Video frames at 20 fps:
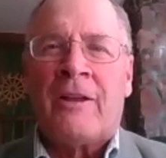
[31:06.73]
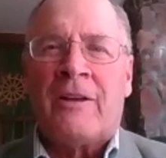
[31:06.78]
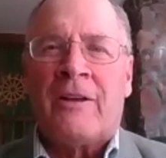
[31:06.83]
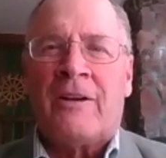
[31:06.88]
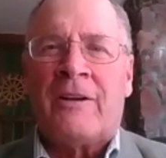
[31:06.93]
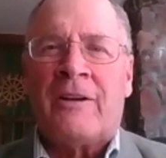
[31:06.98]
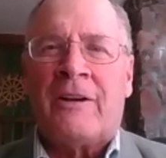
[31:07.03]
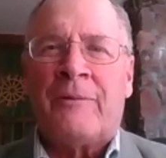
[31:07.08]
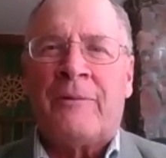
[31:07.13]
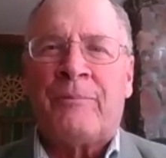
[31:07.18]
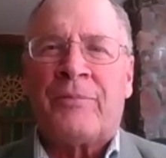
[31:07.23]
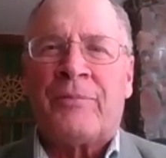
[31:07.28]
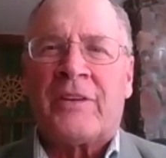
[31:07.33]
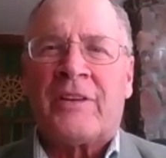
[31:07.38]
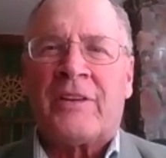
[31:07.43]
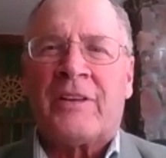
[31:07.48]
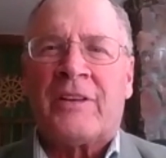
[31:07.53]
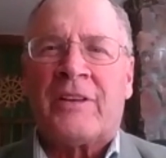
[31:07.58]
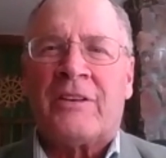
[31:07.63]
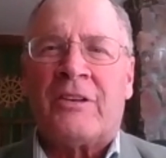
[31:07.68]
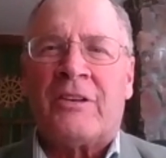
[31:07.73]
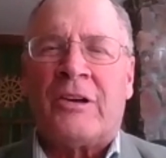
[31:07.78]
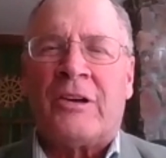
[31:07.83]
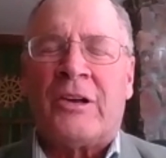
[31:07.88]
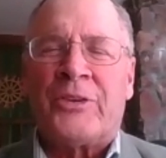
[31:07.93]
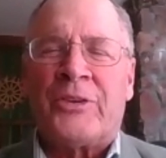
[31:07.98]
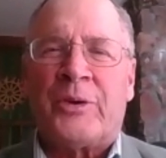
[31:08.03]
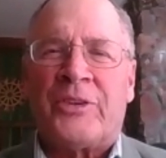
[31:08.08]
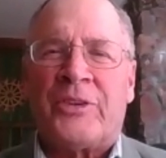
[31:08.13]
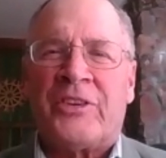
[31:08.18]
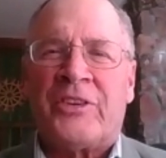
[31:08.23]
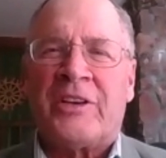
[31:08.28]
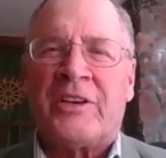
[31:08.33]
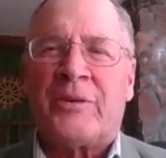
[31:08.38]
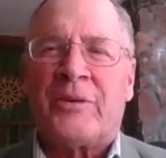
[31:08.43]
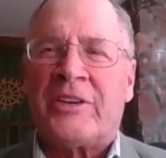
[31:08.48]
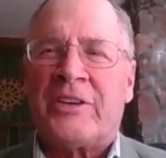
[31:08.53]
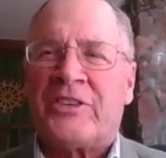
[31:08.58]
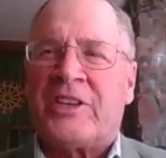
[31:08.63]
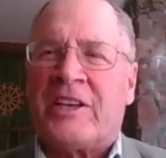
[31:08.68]
And also, it's
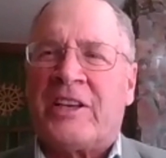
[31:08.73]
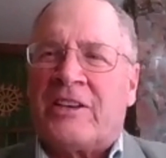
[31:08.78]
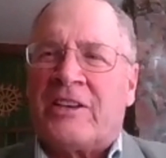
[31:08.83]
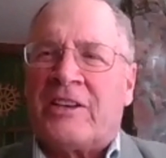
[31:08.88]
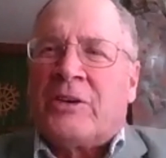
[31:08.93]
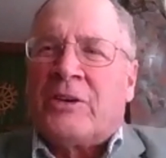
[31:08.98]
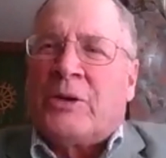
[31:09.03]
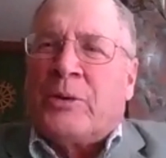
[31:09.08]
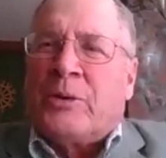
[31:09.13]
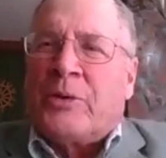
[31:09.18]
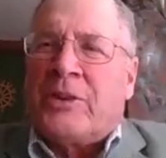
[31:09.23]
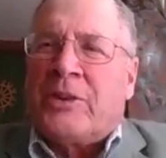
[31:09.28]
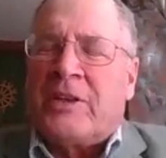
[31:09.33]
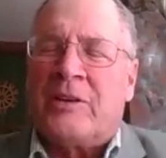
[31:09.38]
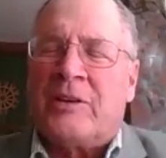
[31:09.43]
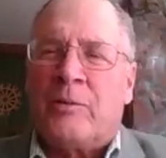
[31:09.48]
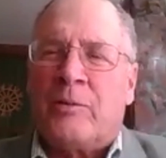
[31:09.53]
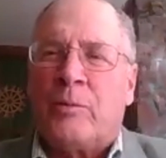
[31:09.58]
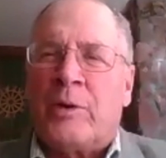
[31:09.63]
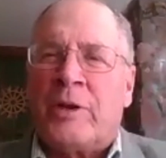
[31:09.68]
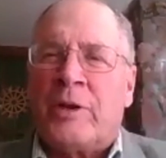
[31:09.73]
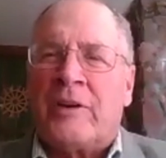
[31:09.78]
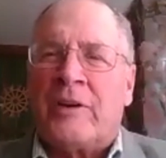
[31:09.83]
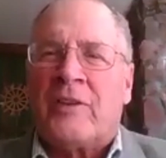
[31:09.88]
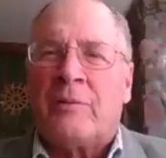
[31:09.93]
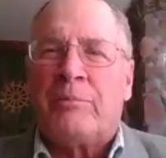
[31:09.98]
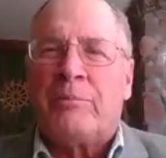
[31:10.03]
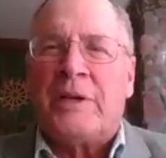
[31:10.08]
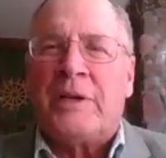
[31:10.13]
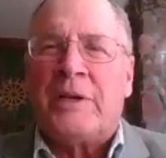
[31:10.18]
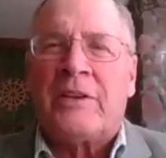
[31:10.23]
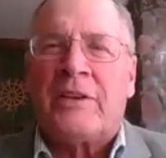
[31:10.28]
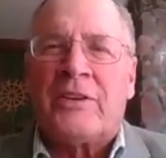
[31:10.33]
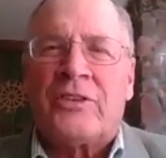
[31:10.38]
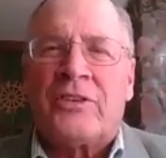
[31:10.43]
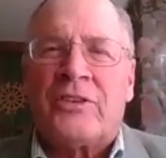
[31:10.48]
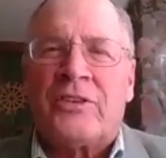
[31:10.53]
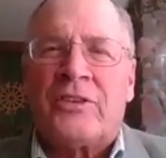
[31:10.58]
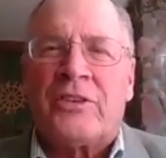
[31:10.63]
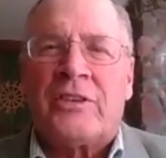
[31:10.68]
interesting to note that one of the
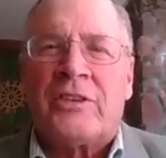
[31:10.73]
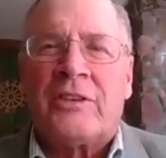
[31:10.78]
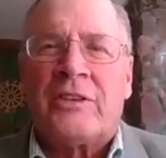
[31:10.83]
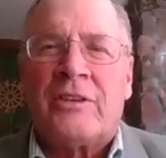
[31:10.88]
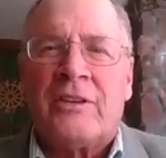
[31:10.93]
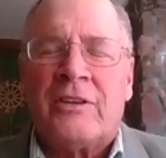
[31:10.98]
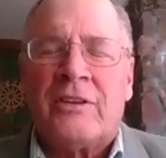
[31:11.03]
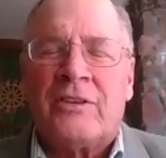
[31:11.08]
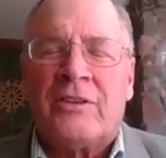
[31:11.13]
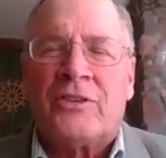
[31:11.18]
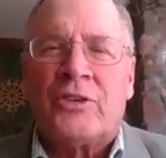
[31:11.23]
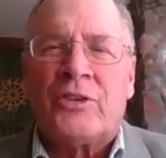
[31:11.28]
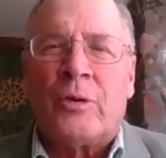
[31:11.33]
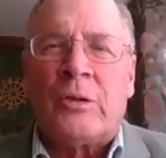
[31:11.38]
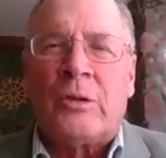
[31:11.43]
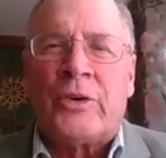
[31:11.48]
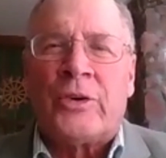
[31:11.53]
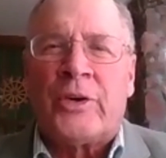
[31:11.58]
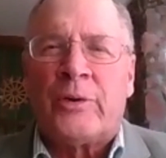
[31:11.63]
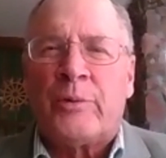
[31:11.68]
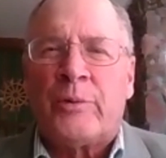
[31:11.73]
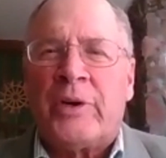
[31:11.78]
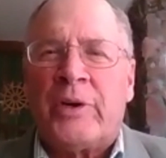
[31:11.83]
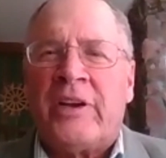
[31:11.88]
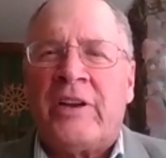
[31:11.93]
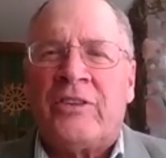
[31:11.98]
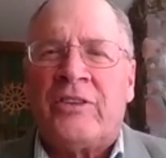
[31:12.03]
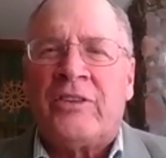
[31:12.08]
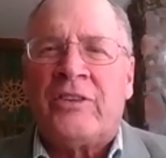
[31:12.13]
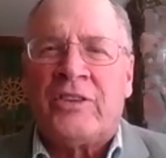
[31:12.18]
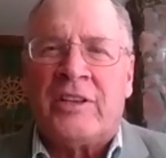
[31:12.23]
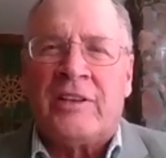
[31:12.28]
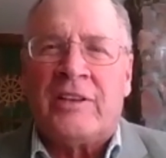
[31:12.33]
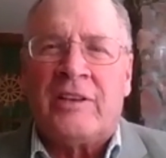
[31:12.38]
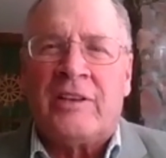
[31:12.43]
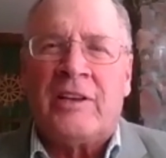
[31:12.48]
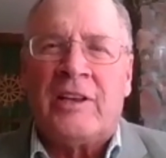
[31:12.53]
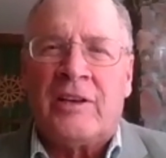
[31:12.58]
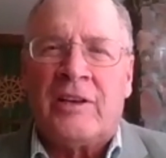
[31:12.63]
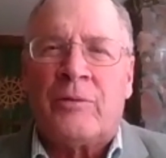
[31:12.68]
biggest solar arrays
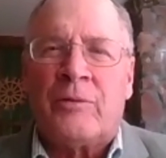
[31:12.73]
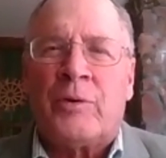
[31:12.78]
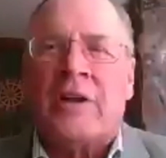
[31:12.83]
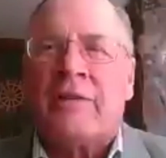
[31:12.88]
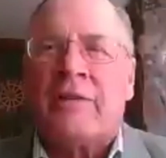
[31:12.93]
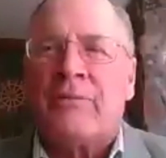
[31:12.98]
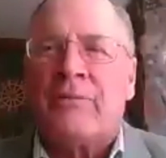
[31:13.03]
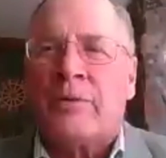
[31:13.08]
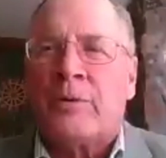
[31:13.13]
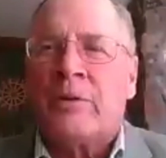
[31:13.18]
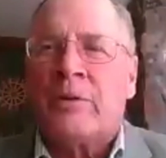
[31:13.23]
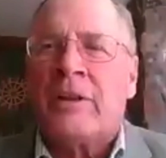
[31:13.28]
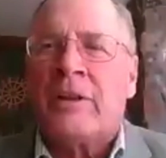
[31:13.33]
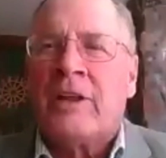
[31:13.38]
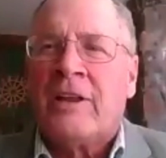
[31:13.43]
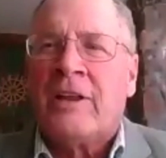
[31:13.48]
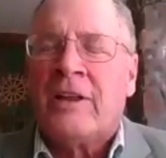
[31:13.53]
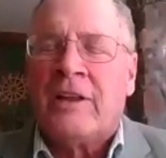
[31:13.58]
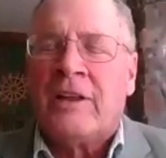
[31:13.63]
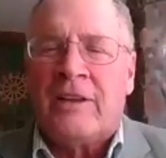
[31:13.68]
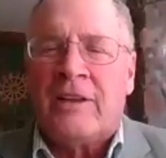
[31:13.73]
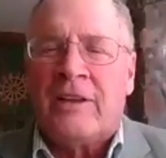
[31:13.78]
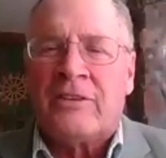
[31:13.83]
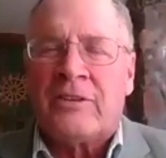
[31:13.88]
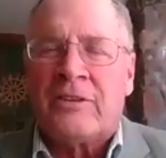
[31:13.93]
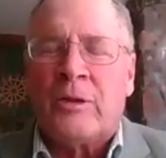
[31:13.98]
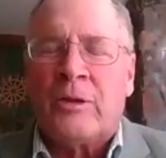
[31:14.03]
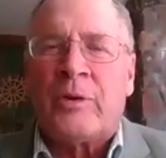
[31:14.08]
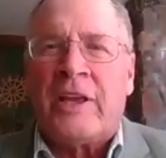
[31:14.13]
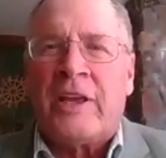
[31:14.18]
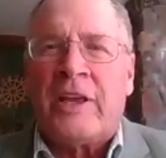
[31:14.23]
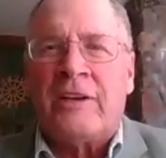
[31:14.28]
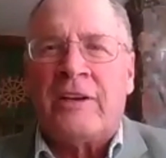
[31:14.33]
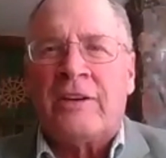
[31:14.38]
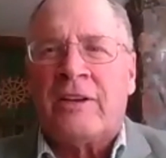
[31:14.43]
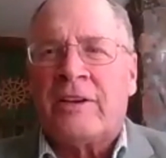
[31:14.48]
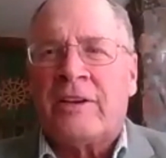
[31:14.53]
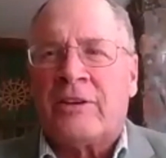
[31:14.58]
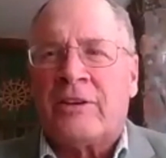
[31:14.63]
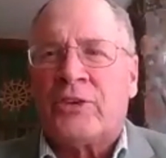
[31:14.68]
in Rifle is located
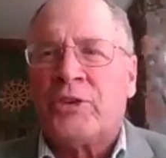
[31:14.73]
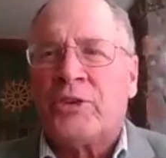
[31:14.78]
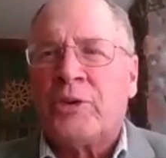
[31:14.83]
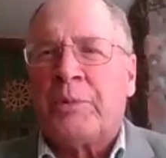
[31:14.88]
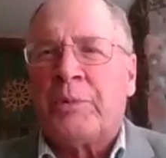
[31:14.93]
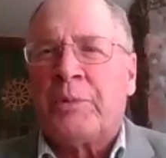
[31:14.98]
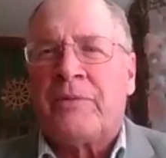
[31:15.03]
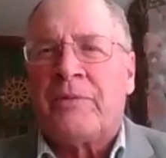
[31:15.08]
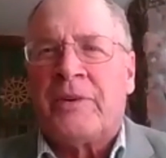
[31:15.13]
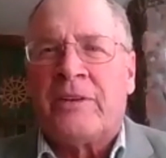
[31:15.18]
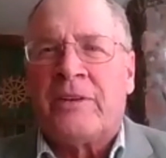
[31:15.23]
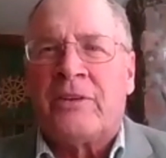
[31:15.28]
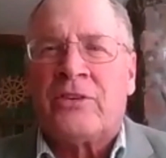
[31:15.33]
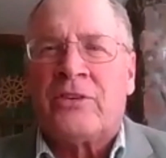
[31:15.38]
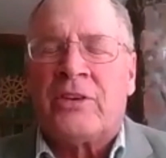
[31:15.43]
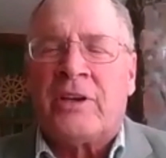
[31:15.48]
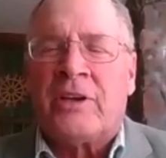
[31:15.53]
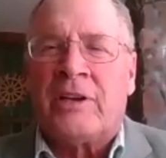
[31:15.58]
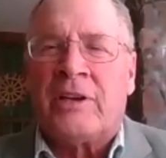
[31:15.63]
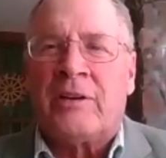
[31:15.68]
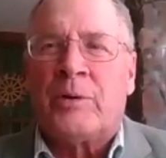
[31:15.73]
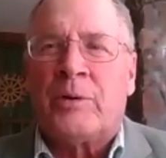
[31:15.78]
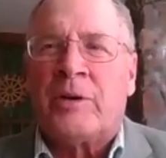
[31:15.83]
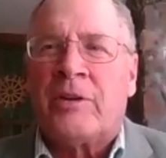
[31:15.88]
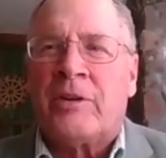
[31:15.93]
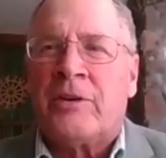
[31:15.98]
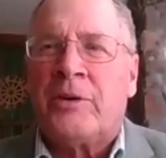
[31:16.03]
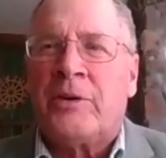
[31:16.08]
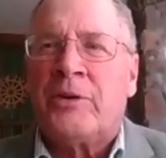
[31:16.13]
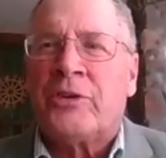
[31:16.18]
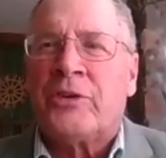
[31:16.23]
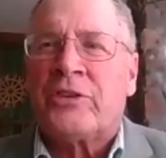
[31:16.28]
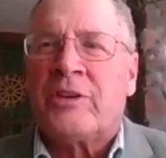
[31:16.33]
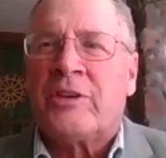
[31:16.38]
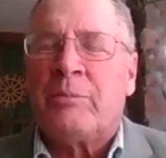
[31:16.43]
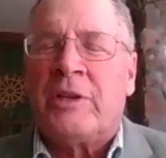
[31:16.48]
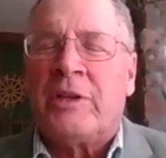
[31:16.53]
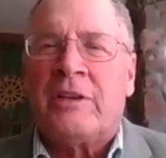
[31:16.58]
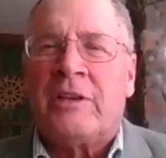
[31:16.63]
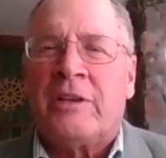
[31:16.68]
on a Superfund site where there used to
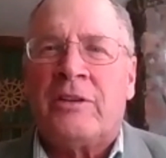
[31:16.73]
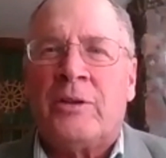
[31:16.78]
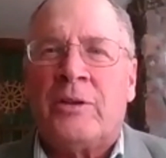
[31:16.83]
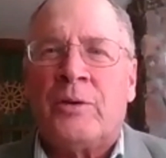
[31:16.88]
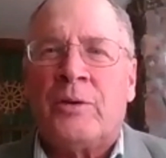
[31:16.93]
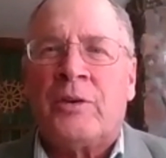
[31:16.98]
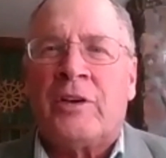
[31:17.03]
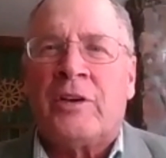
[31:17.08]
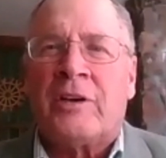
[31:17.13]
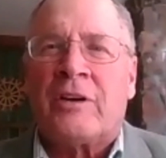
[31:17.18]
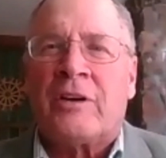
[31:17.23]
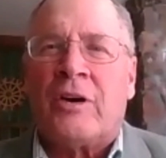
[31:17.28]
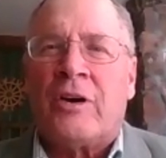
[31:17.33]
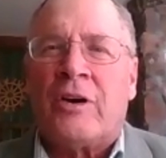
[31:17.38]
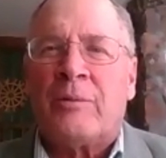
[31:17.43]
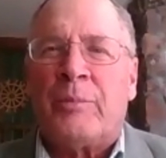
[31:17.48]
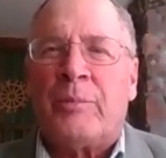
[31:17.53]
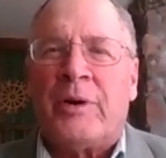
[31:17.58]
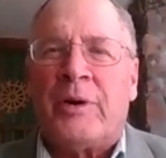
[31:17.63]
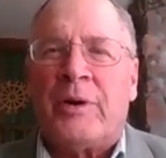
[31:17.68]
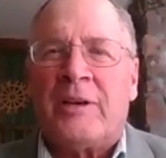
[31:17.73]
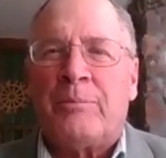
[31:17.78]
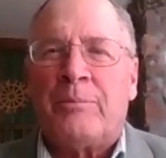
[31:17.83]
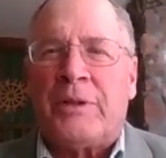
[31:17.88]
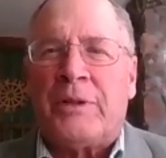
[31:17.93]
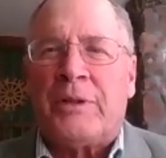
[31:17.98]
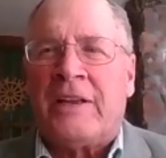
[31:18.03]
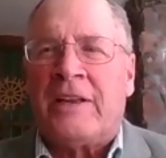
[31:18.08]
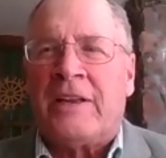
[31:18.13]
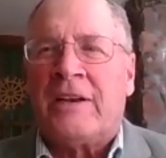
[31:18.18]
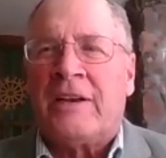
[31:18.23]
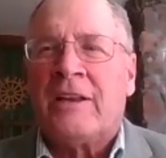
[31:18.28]
be a Union Carbide plant